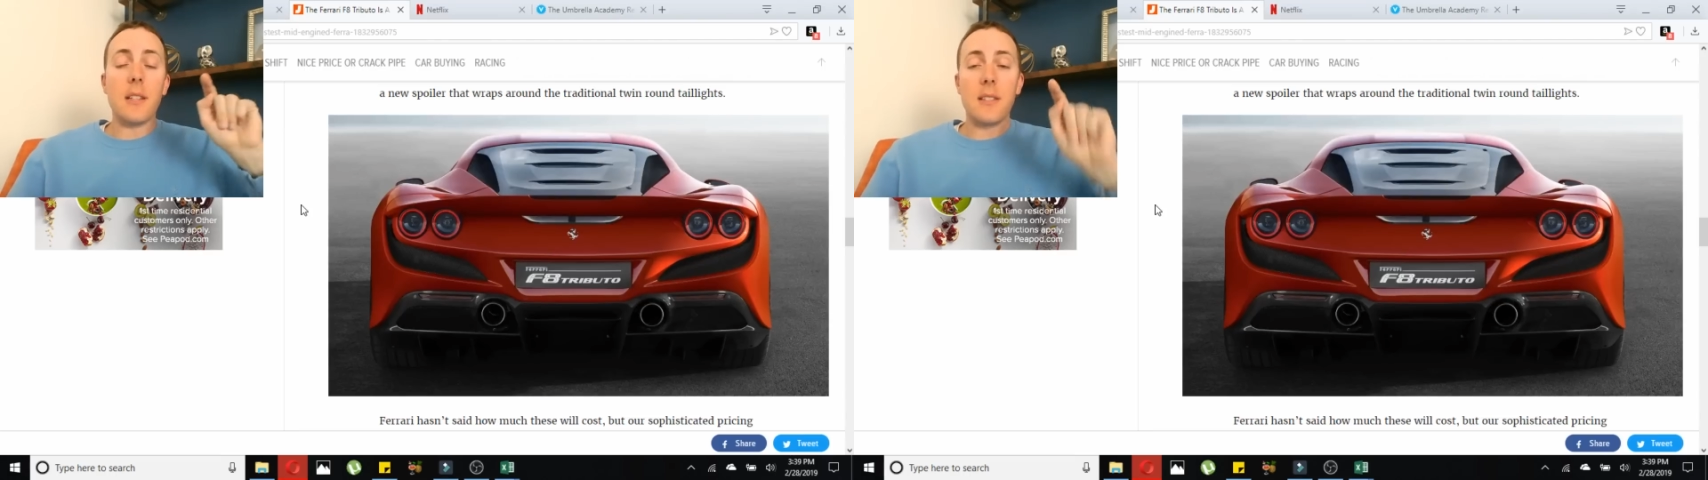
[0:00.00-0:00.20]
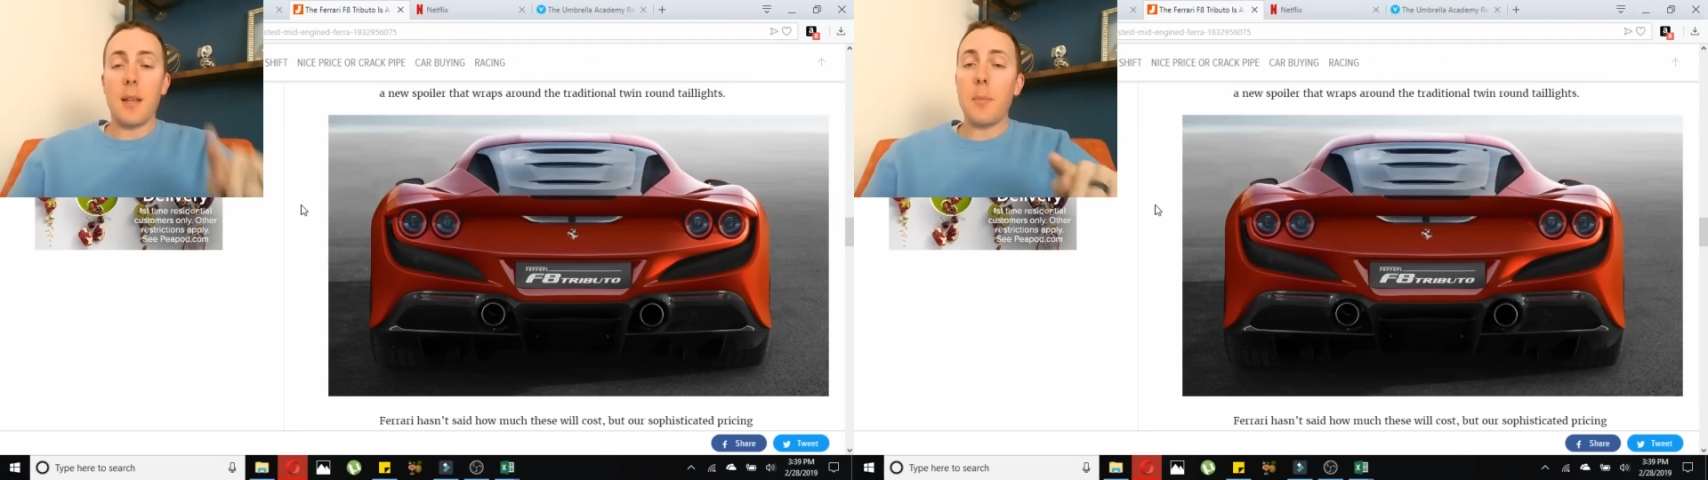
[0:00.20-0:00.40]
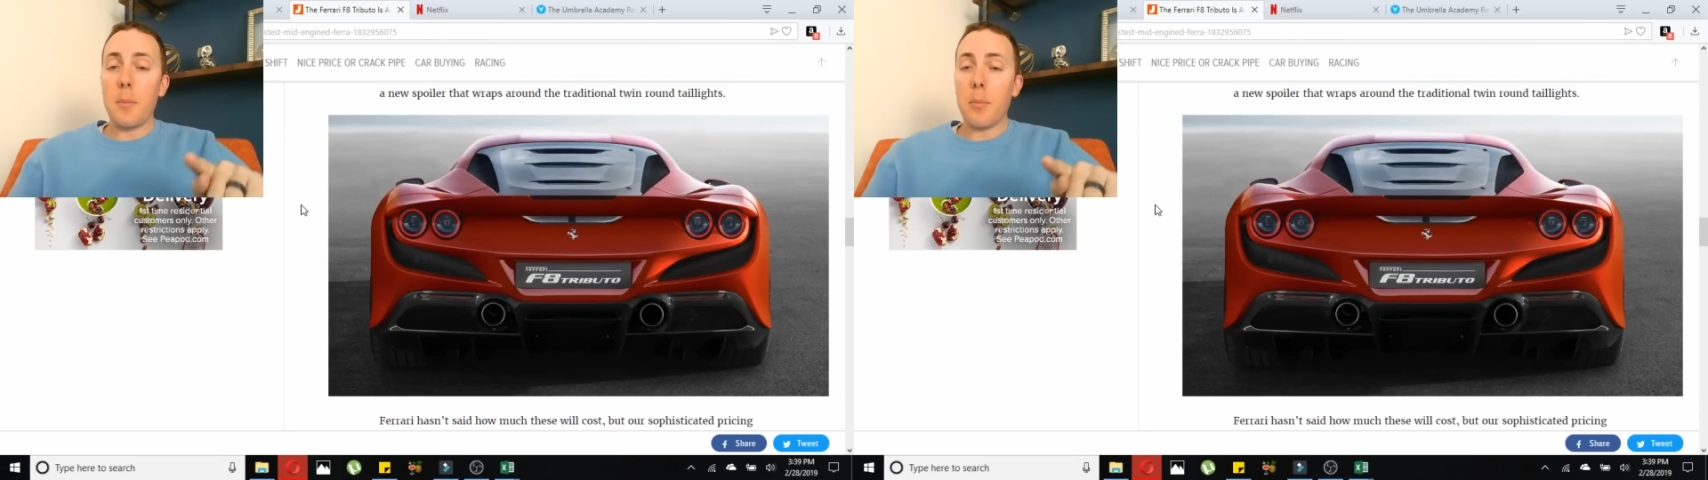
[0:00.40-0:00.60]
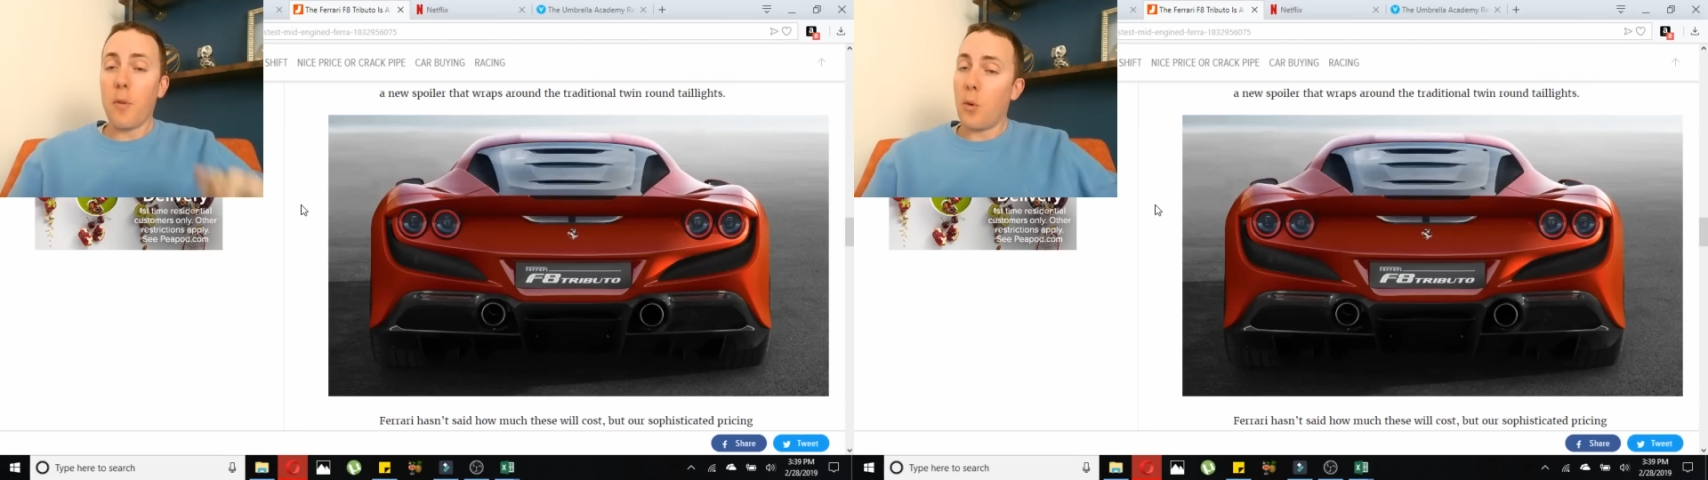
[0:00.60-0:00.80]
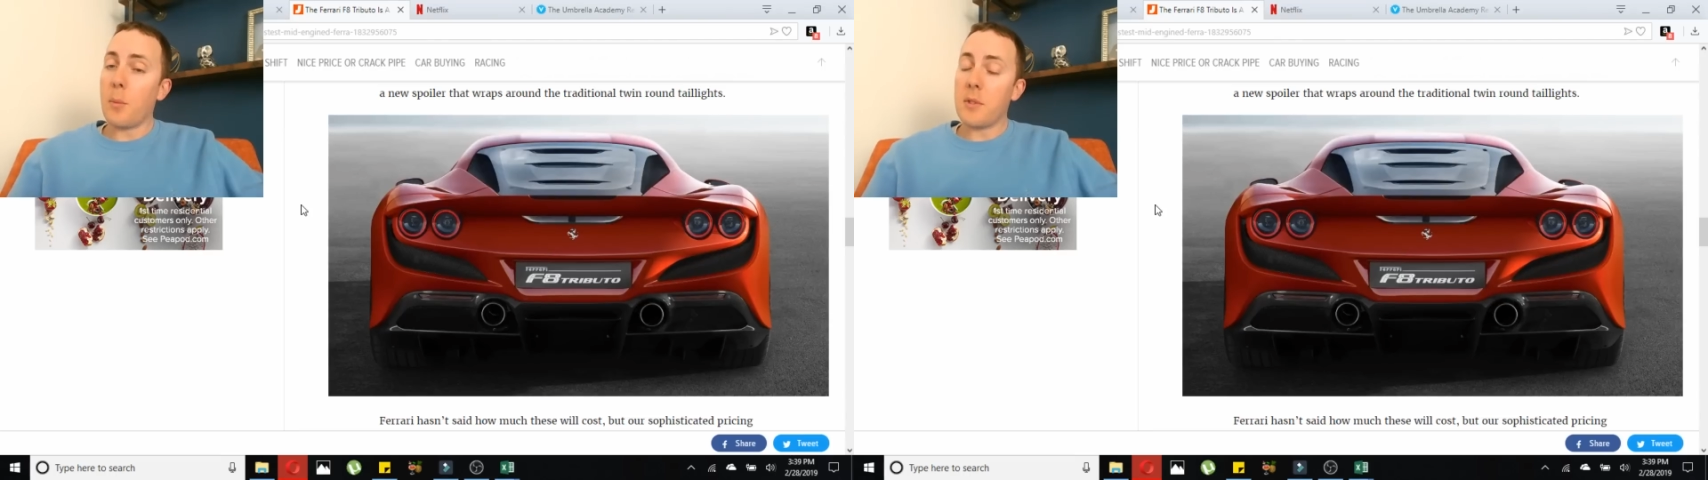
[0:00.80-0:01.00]
and same
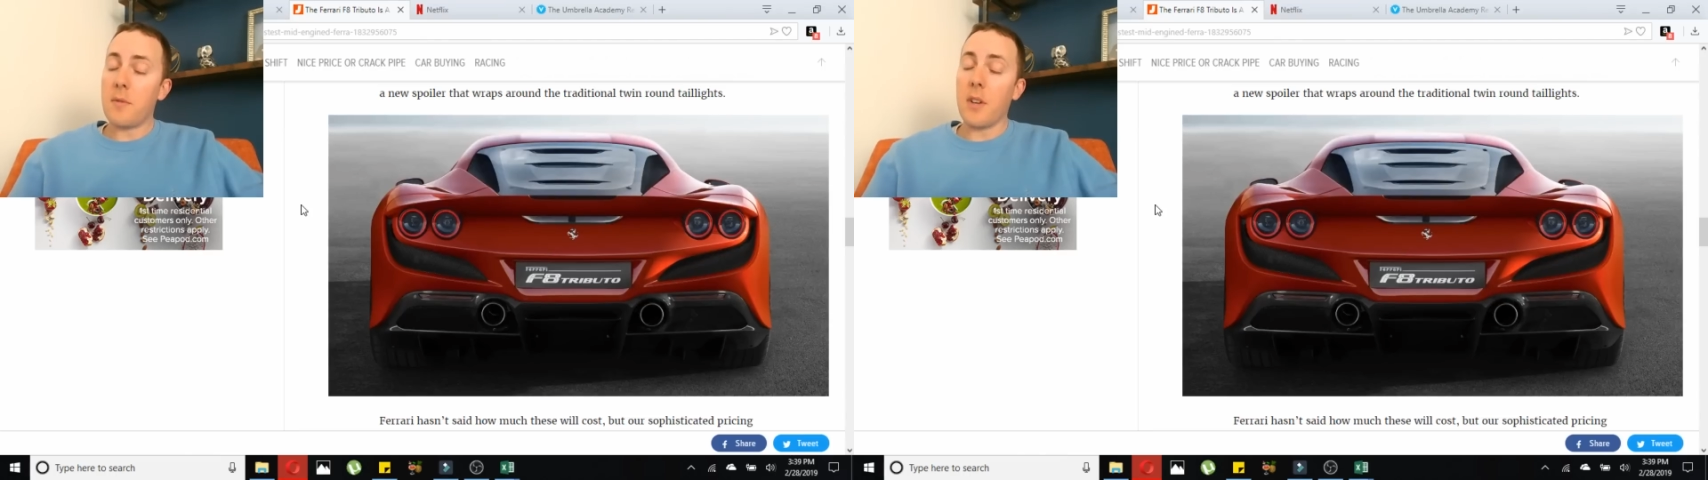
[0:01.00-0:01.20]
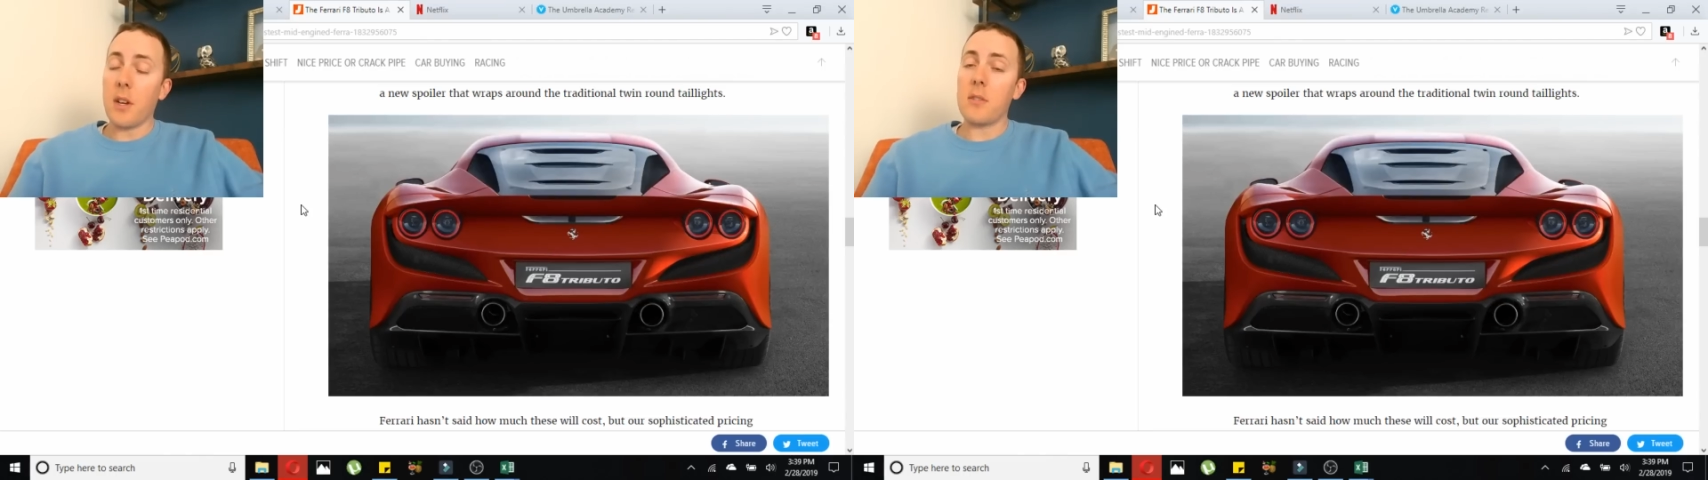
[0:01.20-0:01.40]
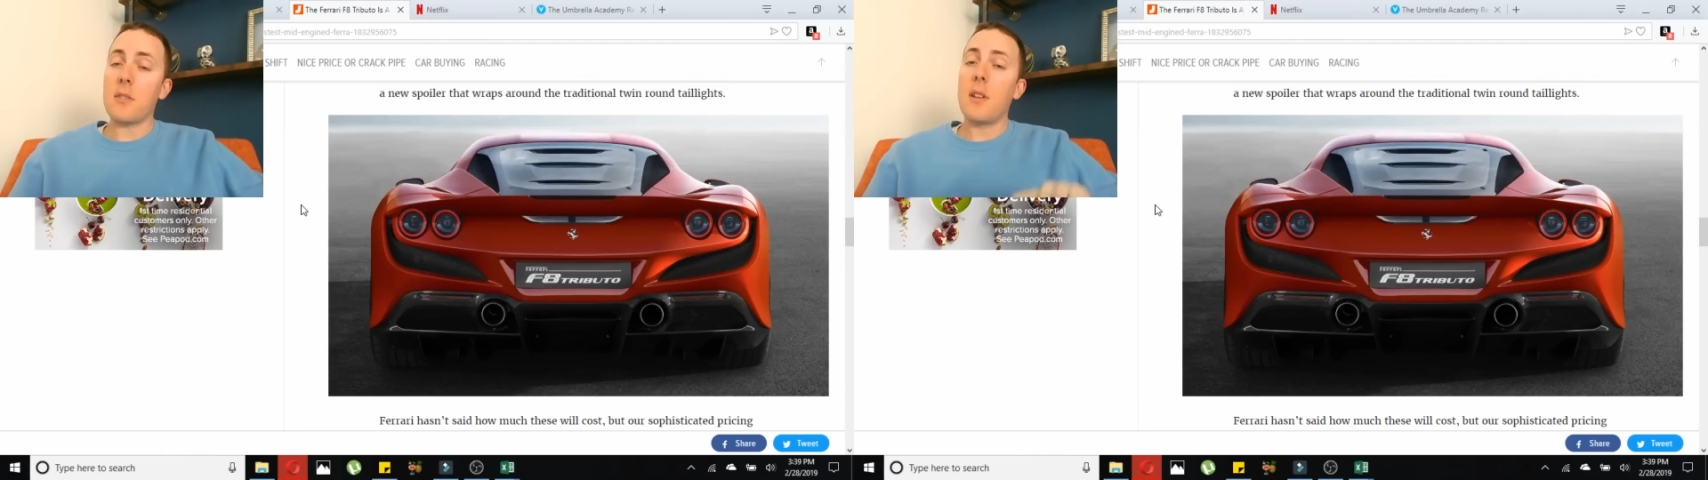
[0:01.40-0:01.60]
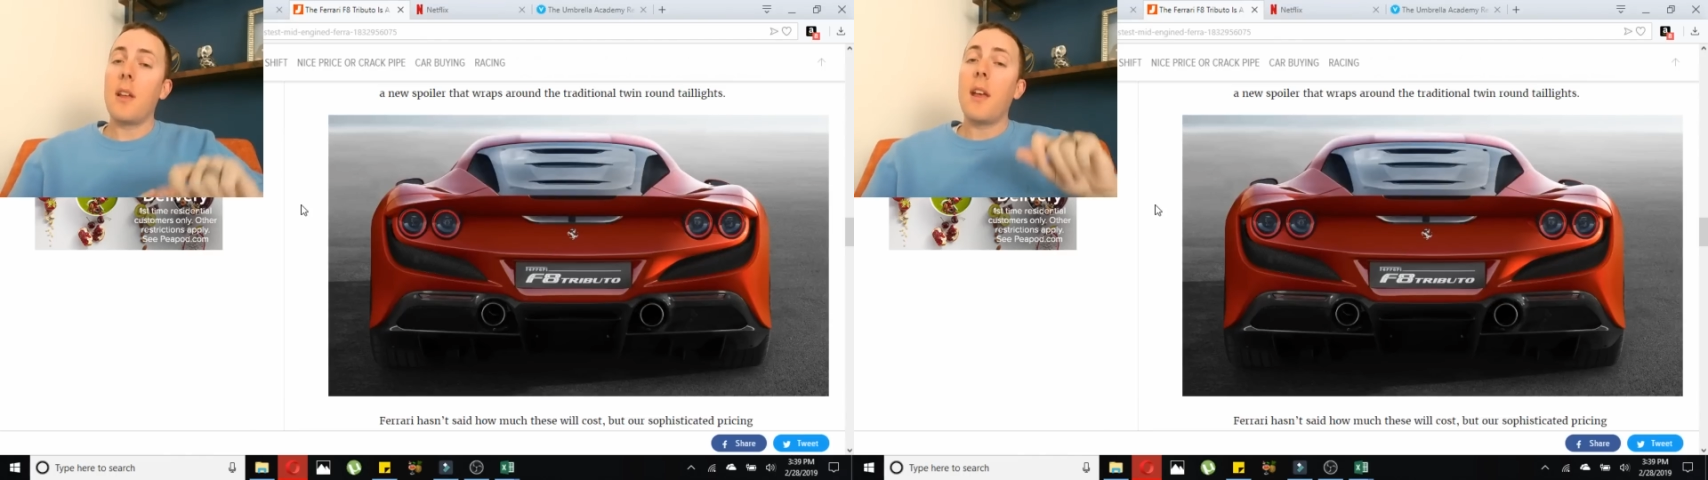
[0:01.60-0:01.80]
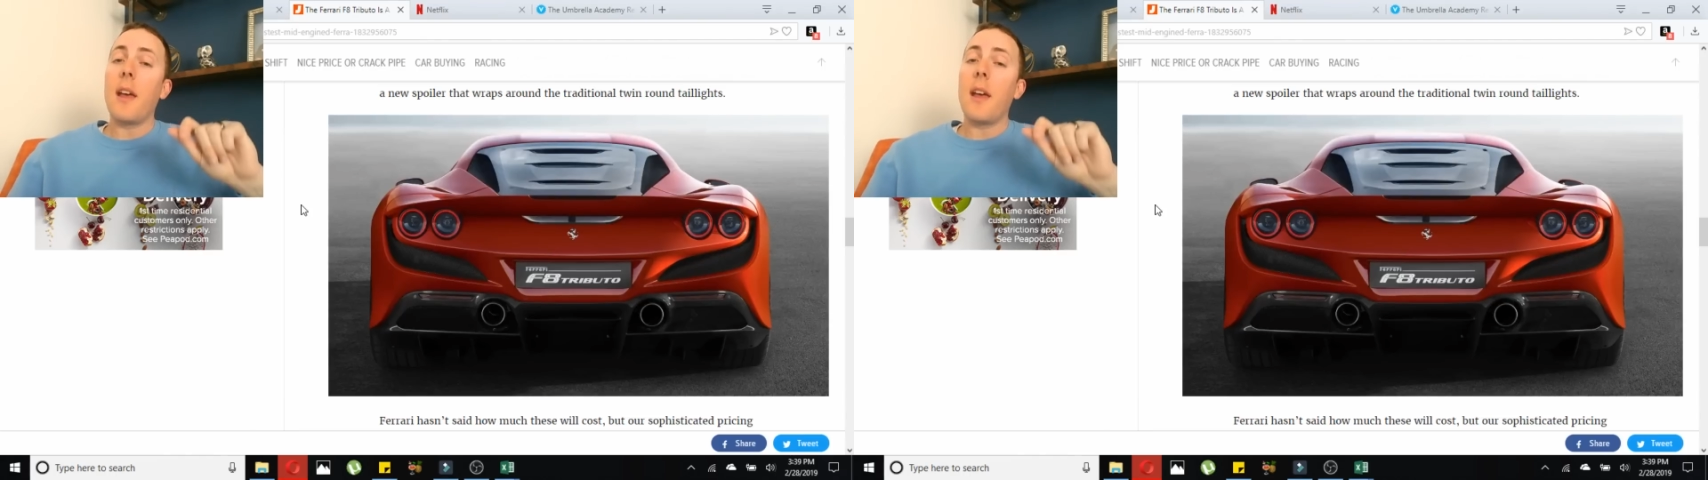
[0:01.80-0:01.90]
performance figures